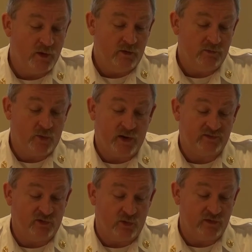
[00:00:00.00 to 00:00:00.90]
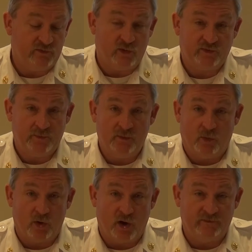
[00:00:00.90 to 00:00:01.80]
Request law enforcement
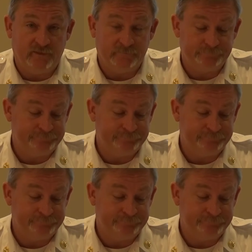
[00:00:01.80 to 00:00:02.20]
more often.